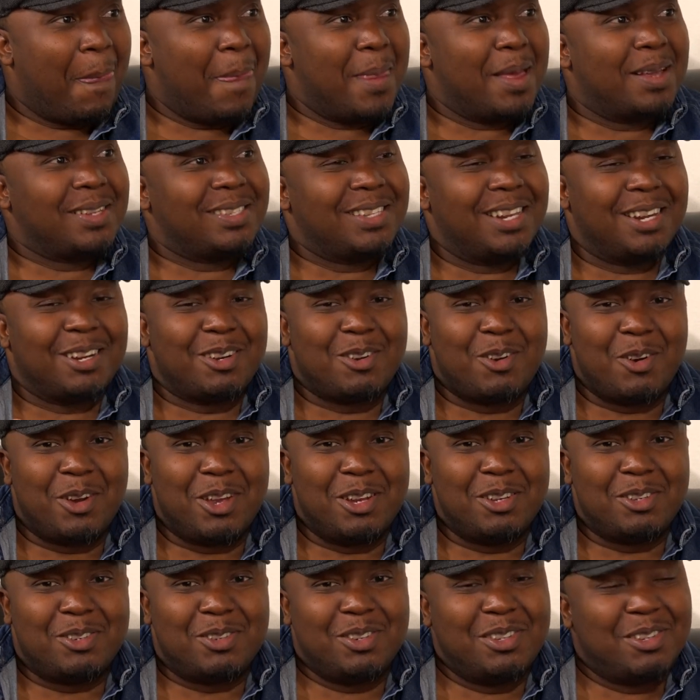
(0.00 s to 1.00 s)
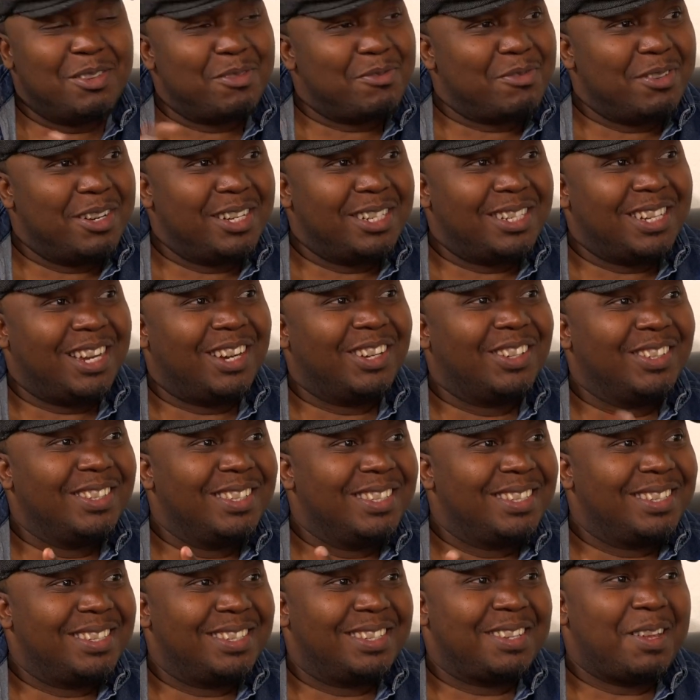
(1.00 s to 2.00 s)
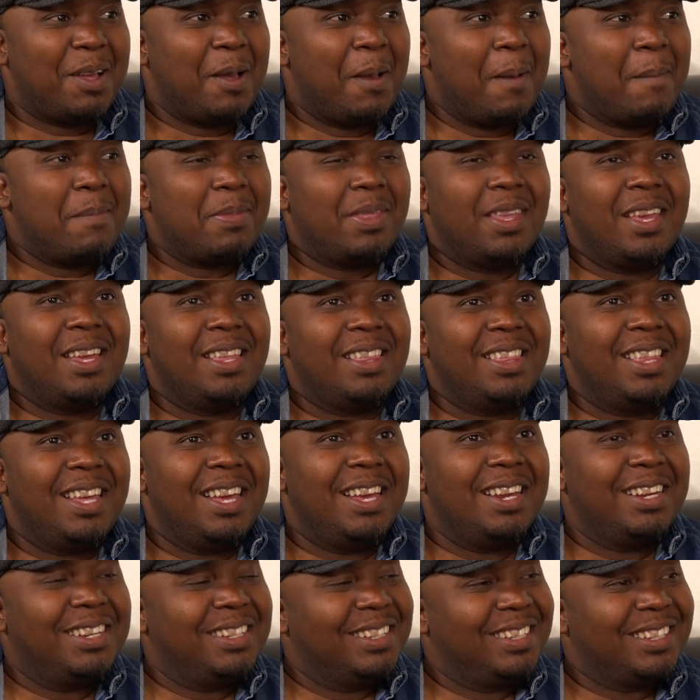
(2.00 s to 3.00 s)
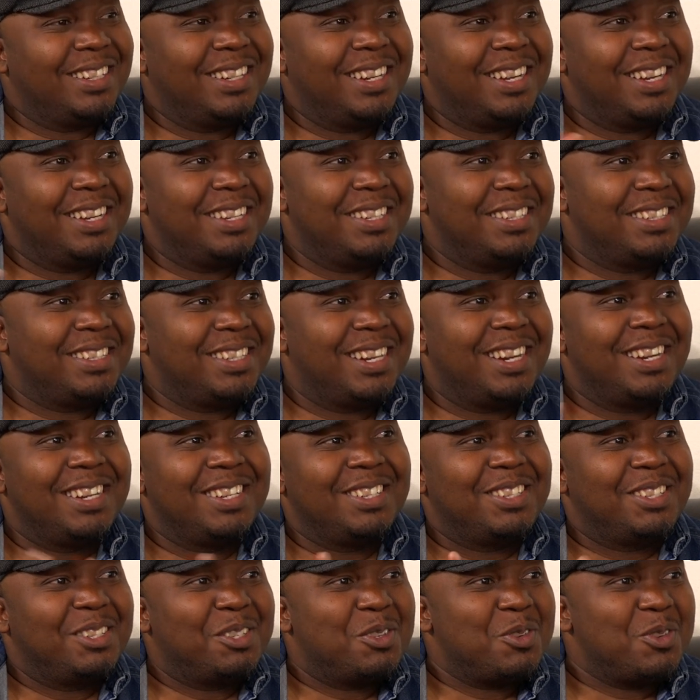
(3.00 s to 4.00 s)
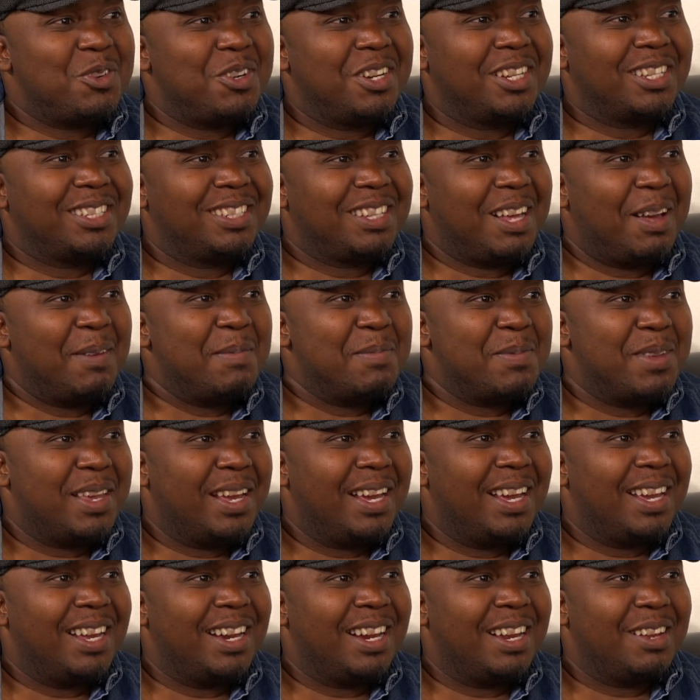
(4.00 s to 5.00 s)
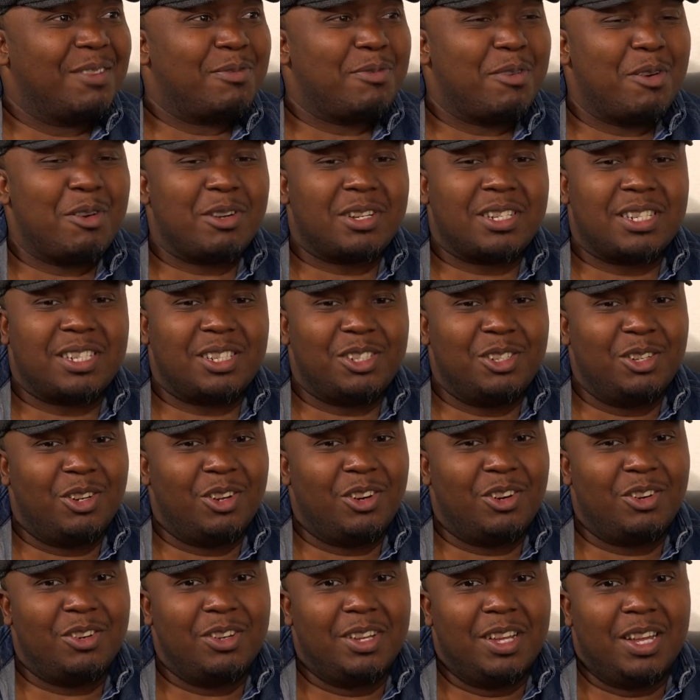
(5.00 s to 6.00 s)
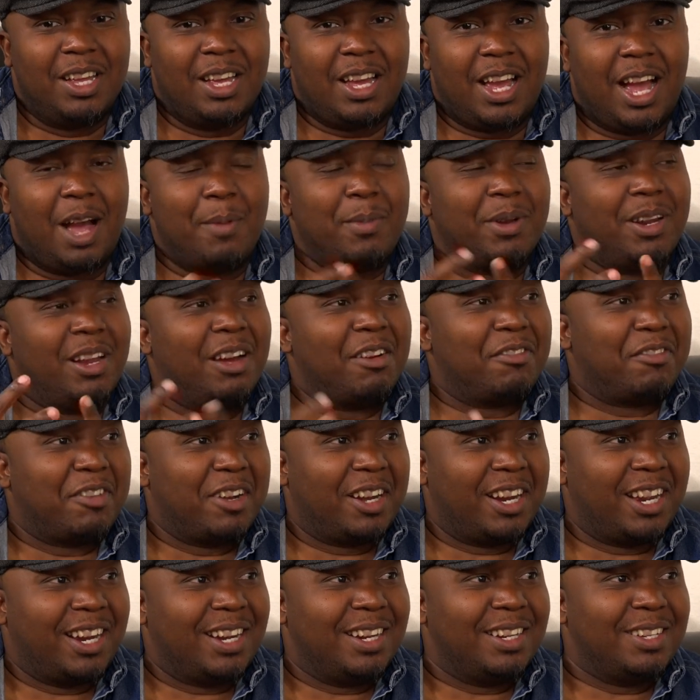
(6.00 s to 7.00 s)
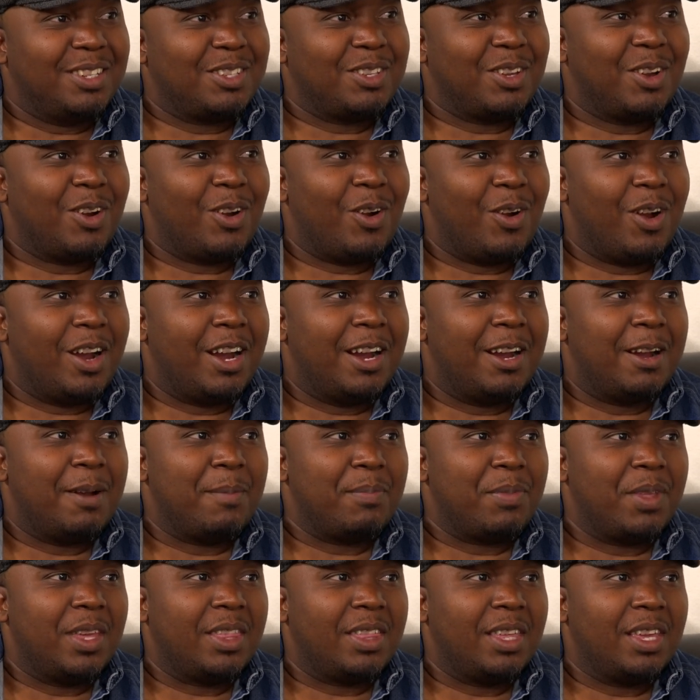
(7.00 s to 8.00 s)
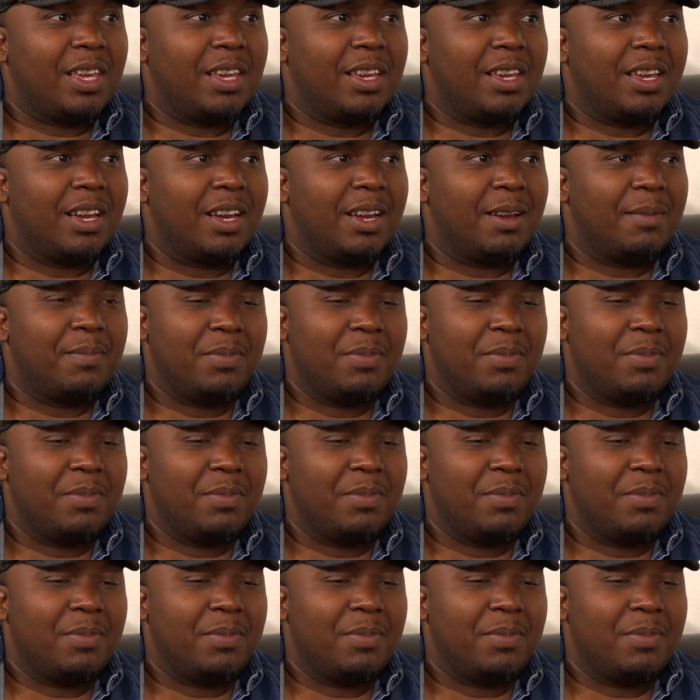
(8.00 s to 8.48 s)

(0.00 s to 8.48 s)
I started going to different towns, and then I started touring Zambia, and I felt, you know, I'm an African, so I think